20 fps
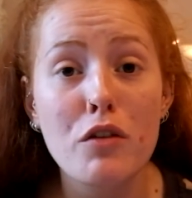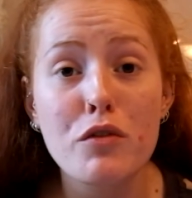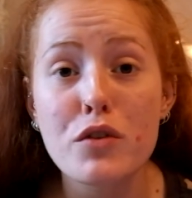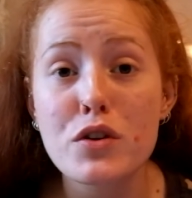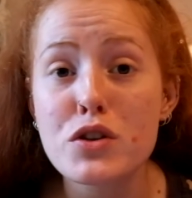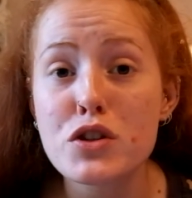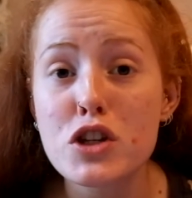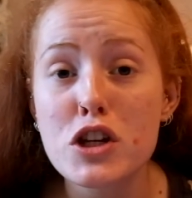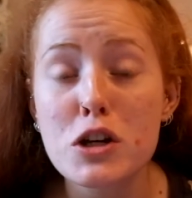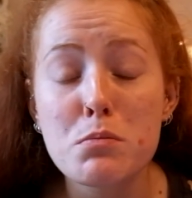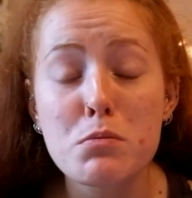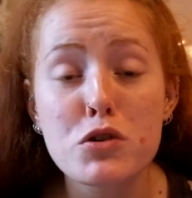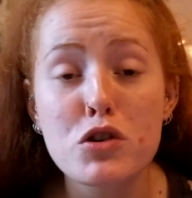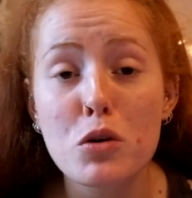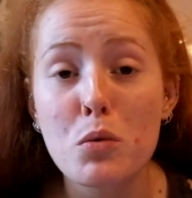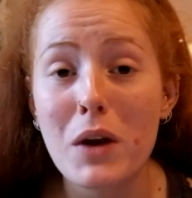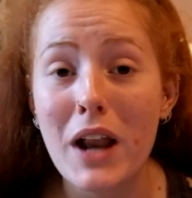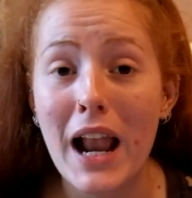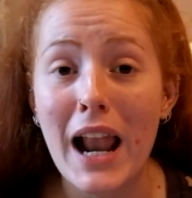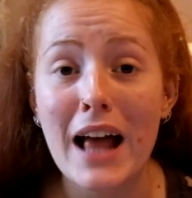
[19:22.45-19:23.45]
offer in
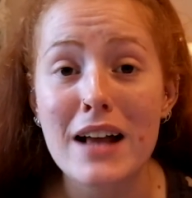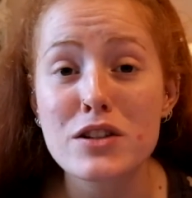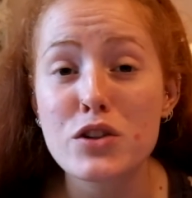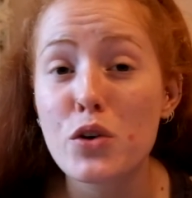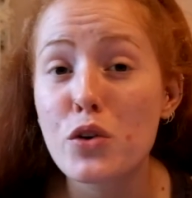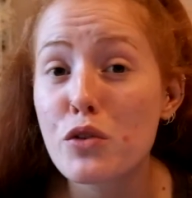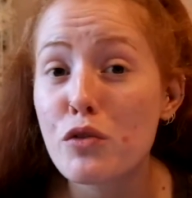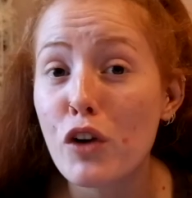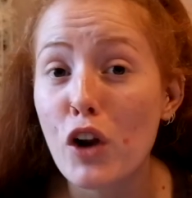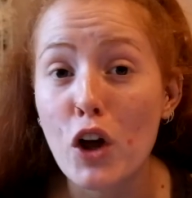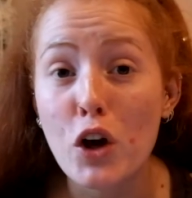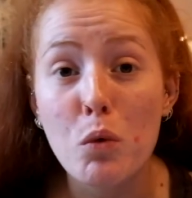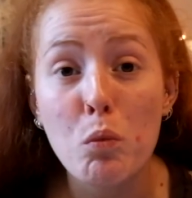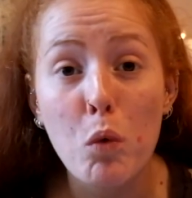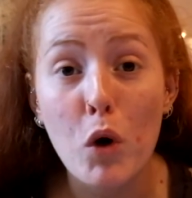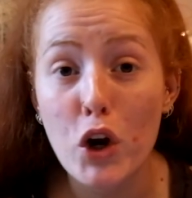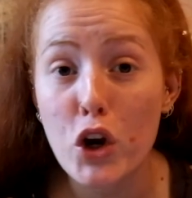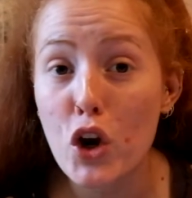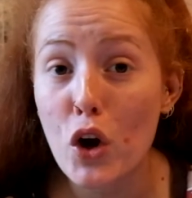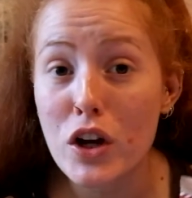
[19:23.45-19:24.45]
Superdrug when I last looked for like
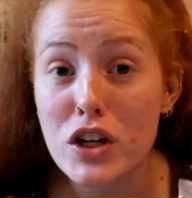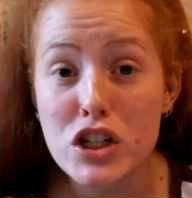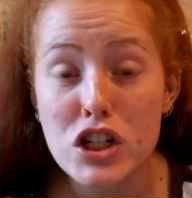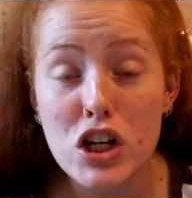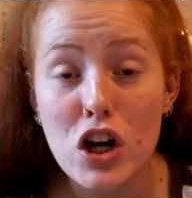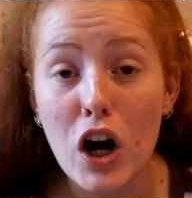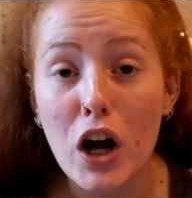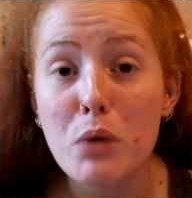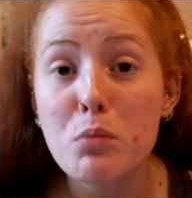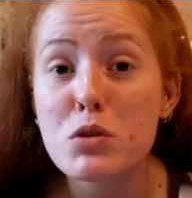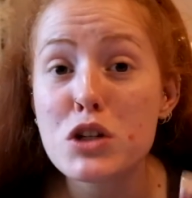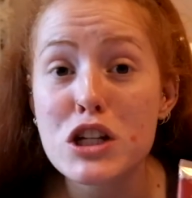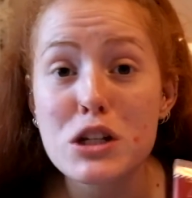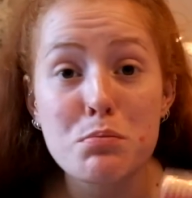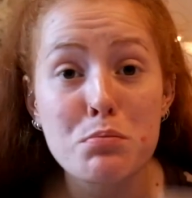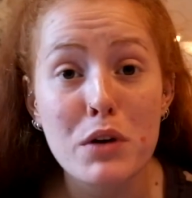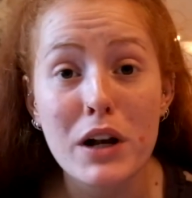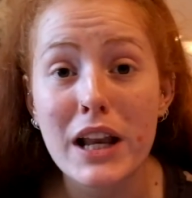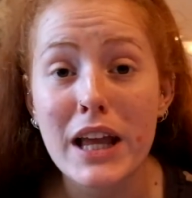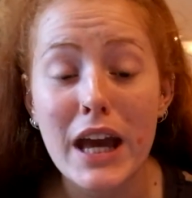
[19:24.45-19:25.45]
£1.99, which
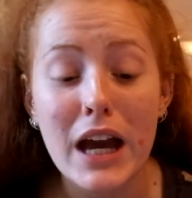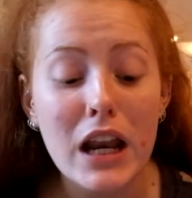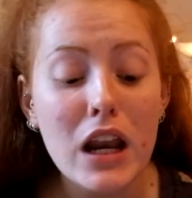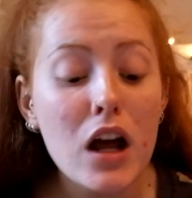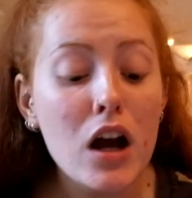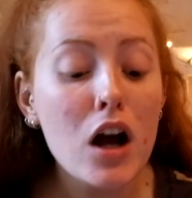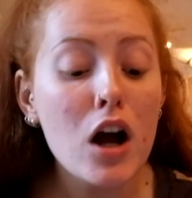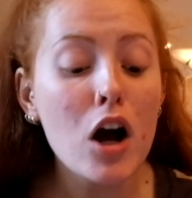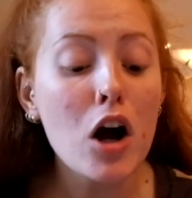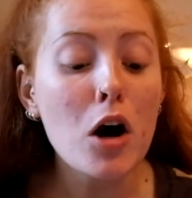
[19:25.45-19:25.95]
is brilliant.